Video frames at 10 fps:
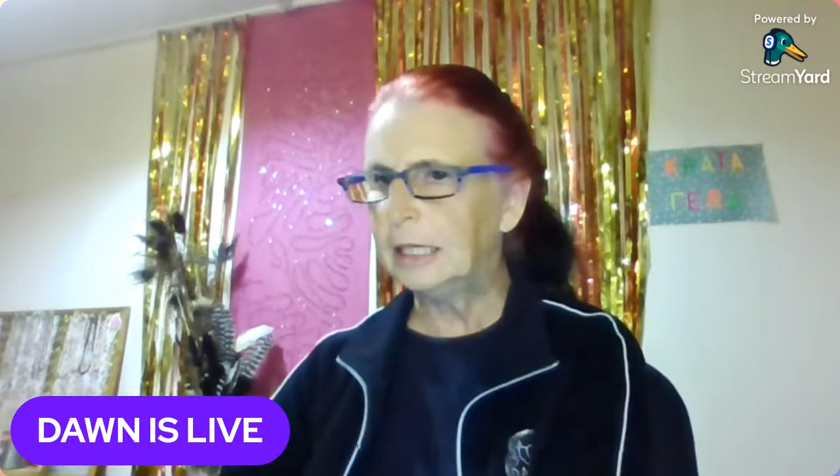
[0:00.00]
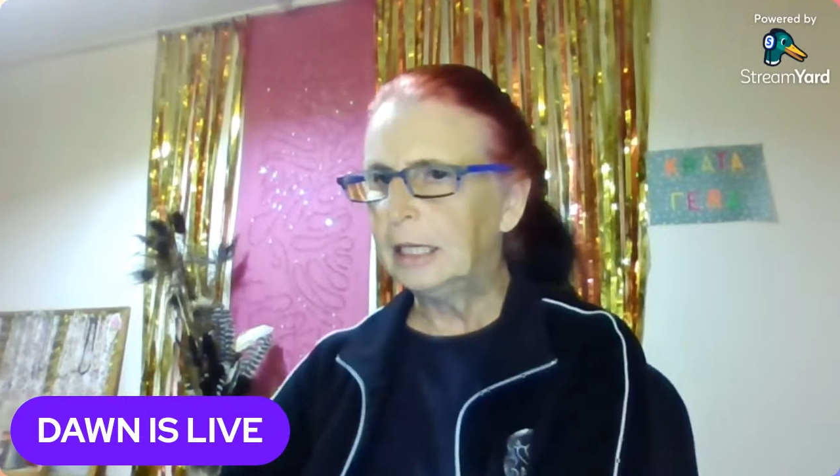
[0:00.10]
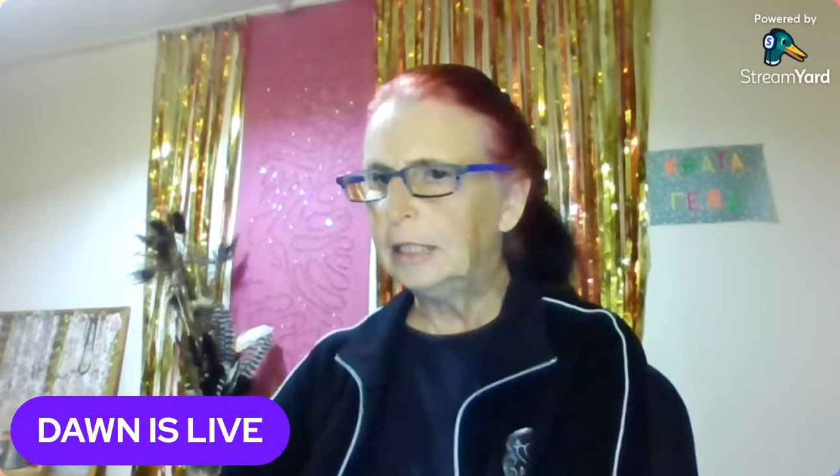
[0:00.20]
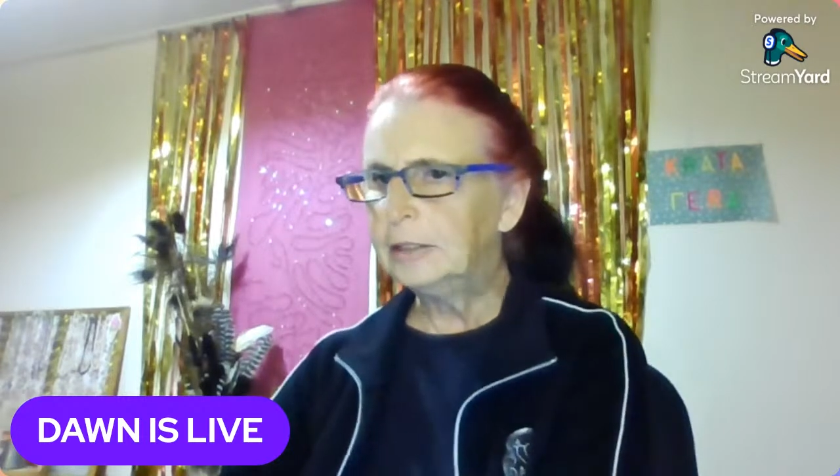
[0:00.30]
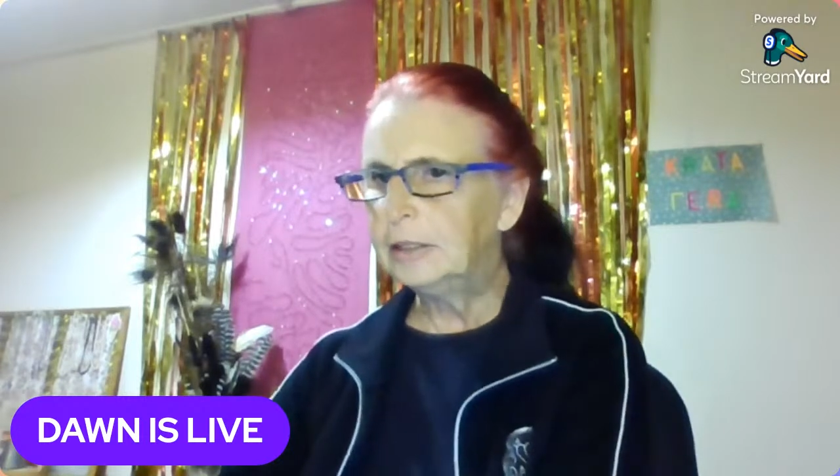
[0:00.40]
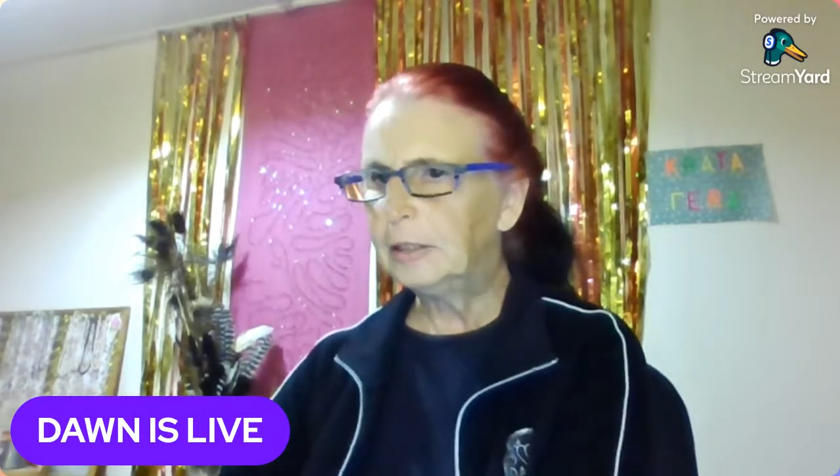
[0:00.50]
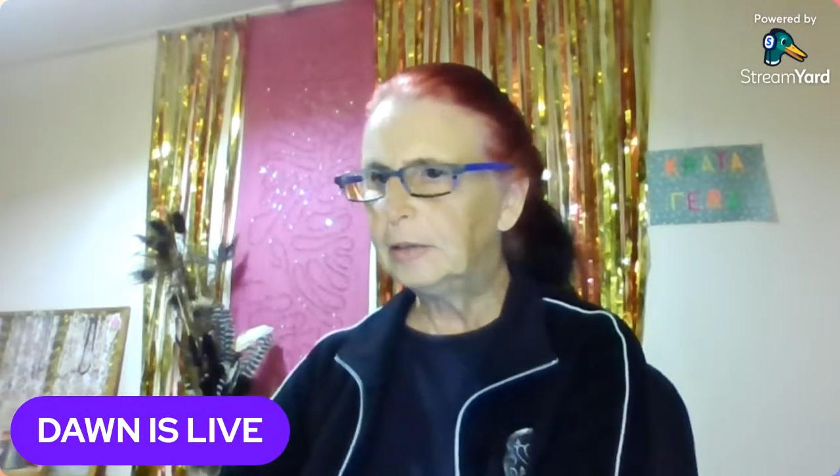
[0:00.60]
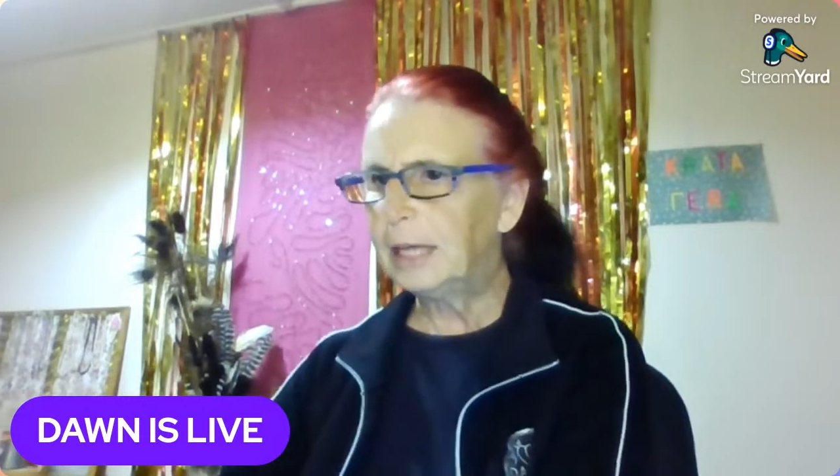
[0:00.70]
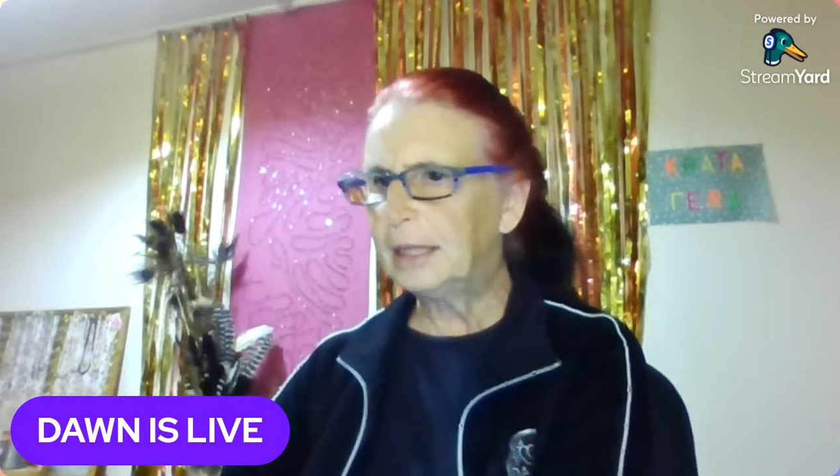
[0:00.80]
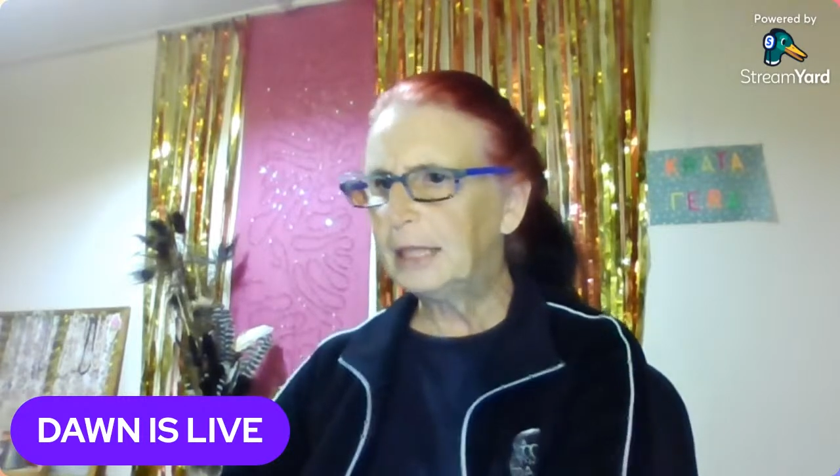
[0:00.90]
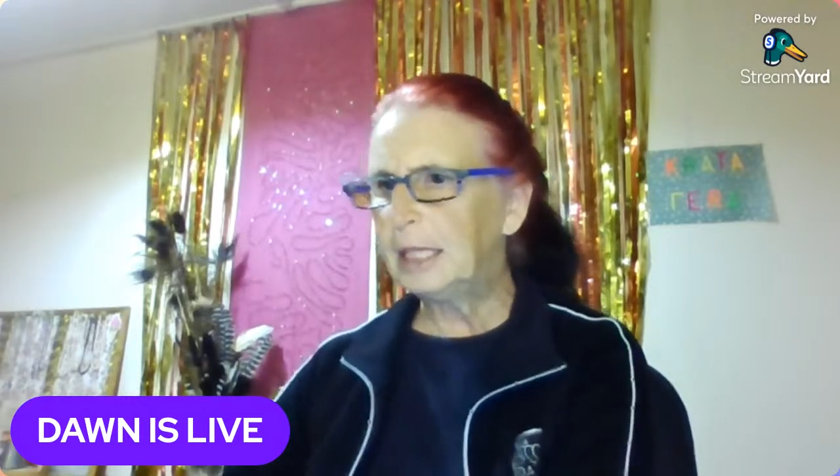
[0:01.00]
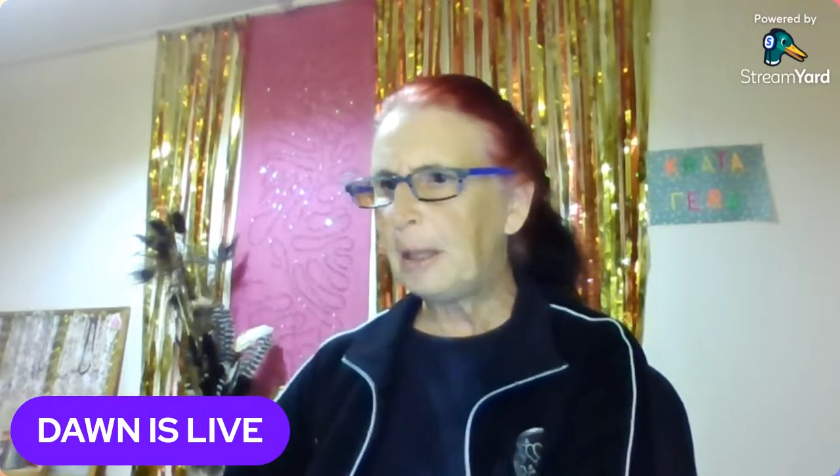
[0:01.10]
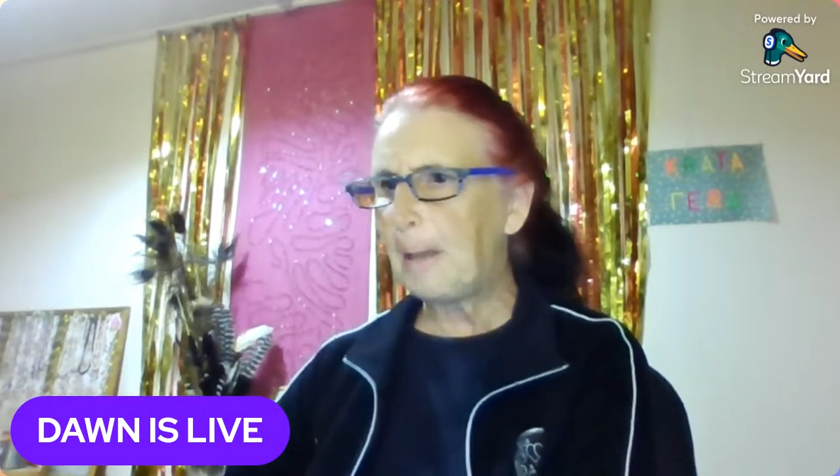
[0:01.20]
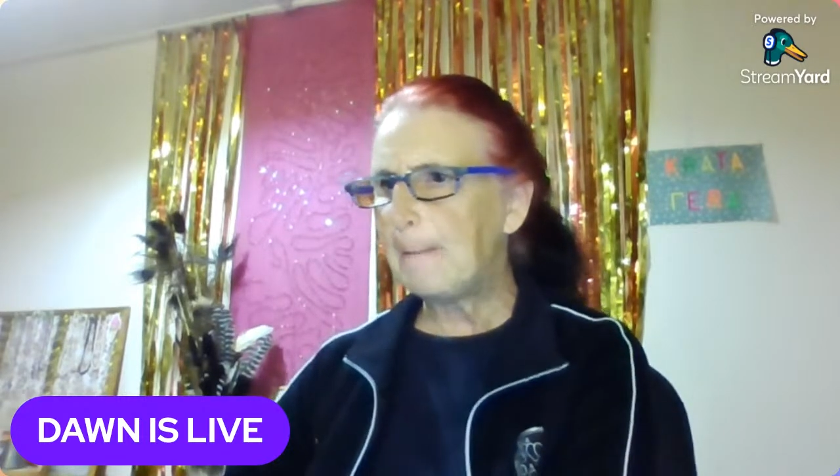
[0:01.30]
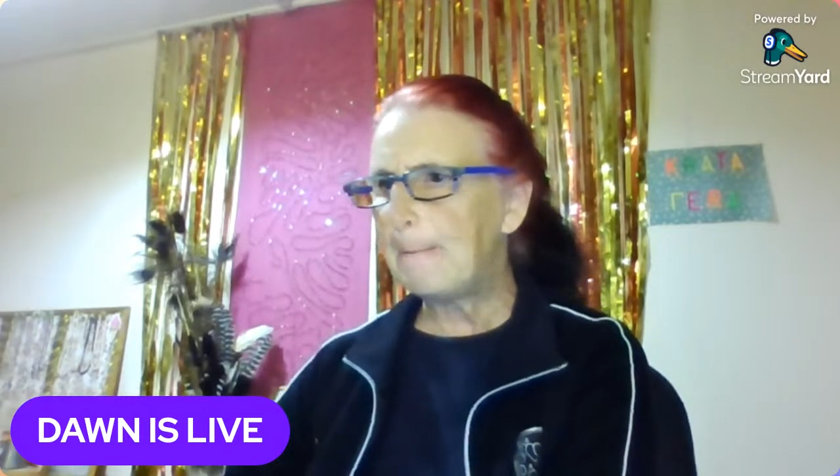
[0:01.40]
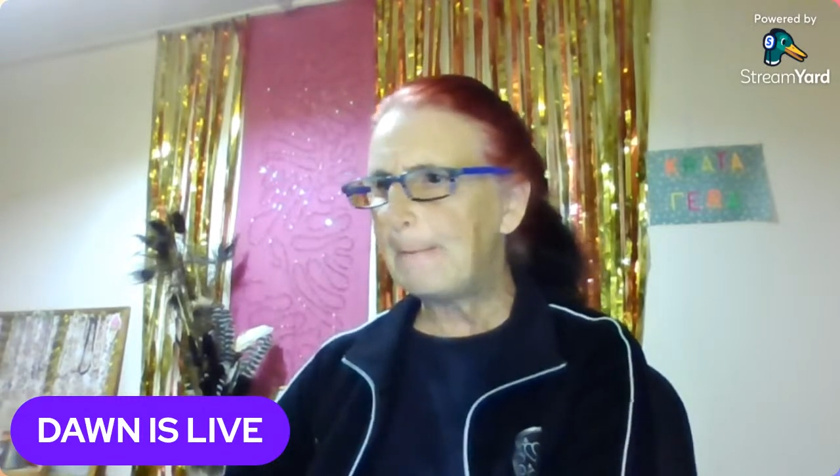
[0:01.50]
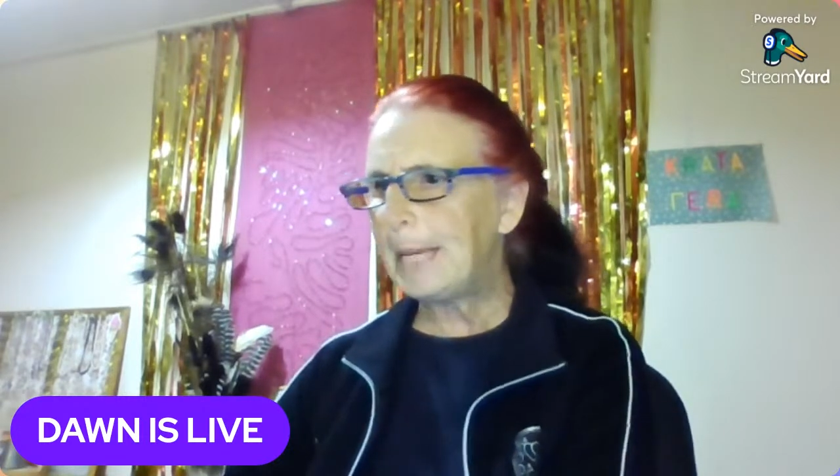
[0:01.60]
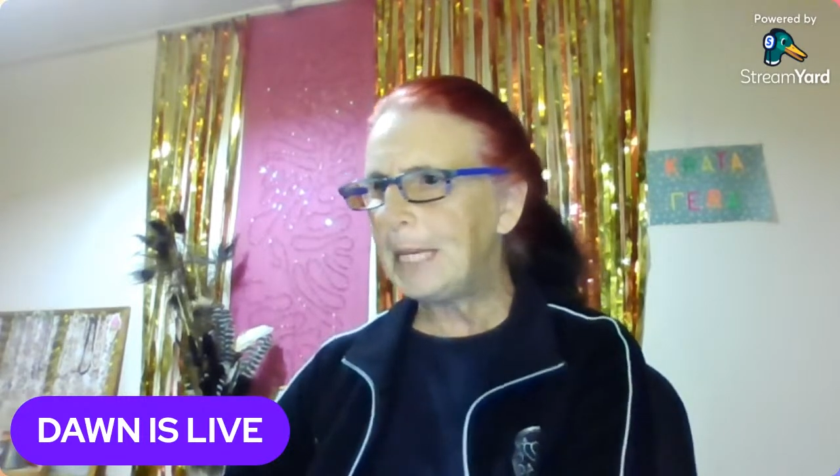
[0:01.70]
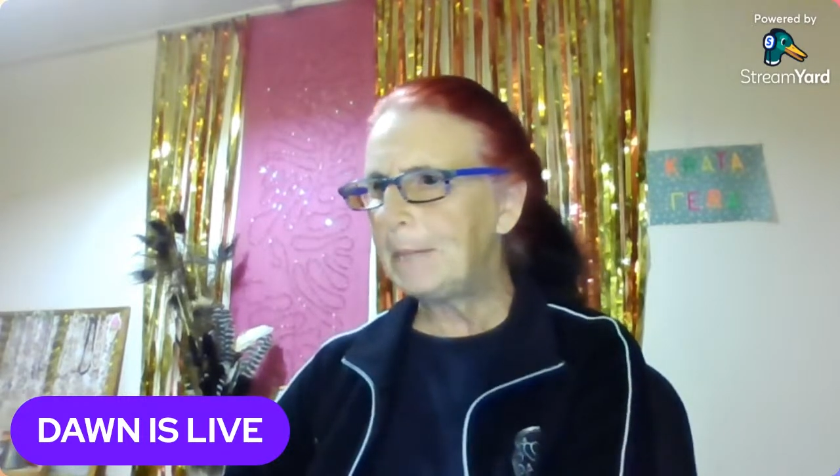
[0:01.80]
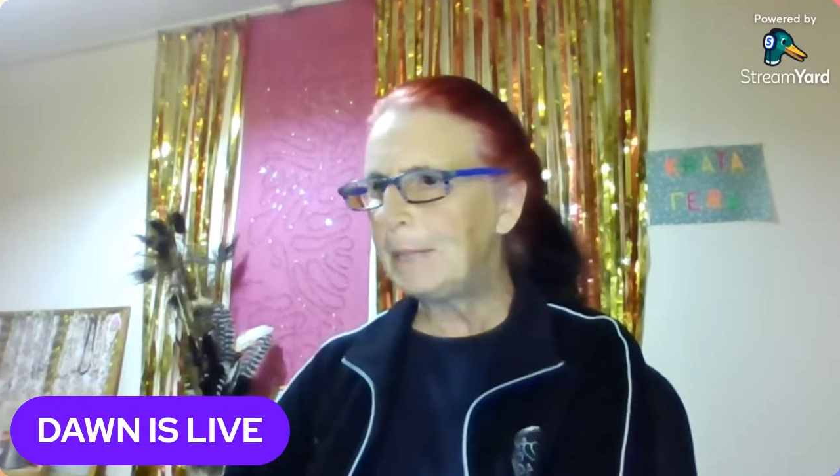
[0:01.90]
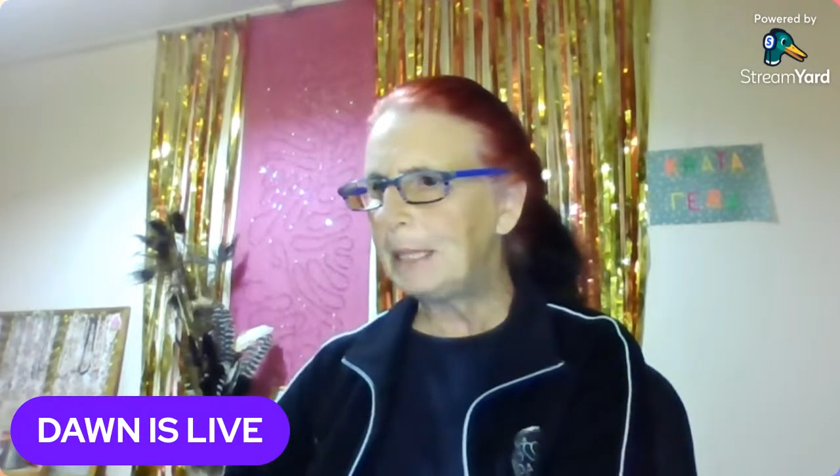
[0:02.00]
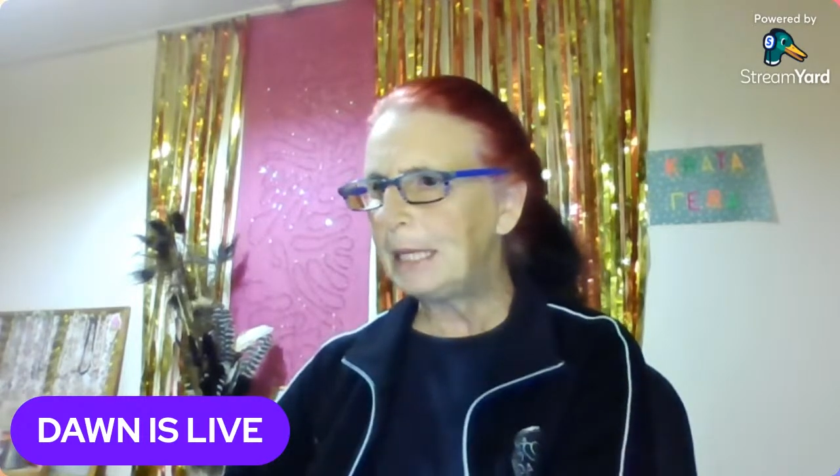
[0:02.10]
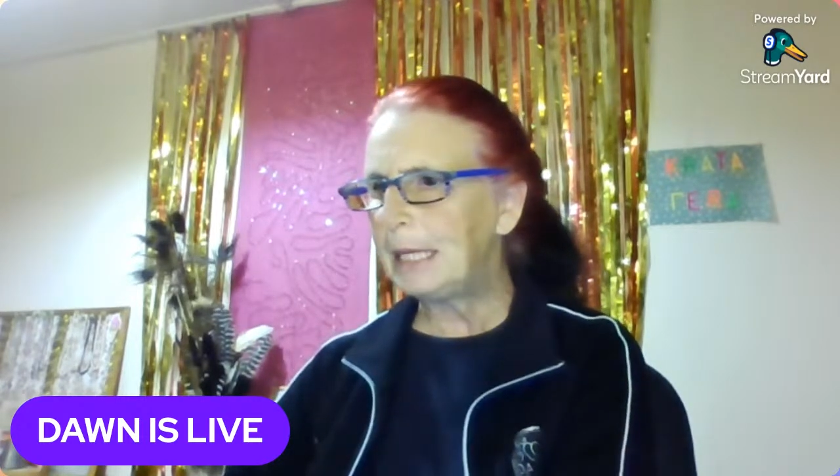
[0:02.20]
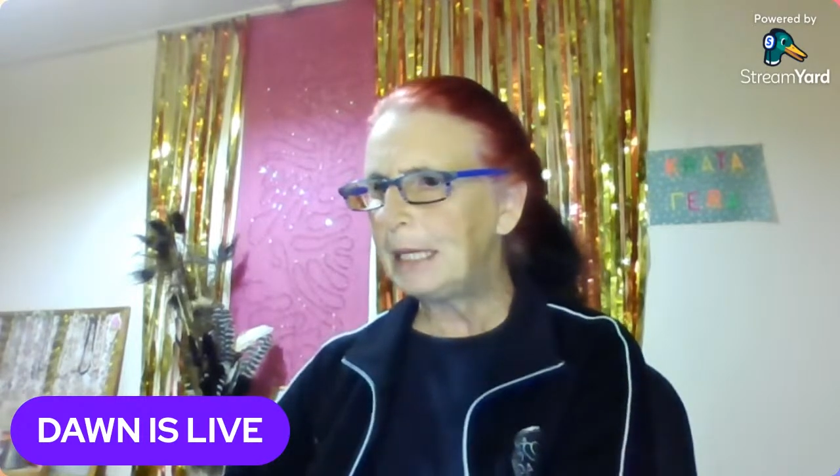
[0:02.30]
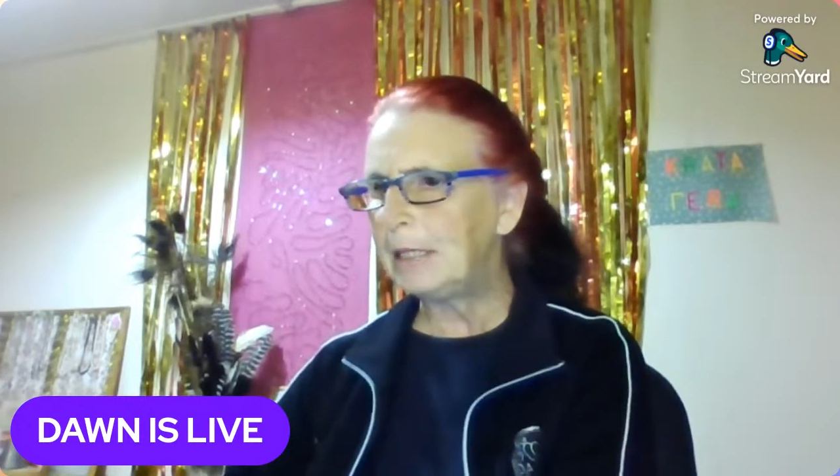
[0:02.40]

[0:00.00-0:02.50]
So I think maybe then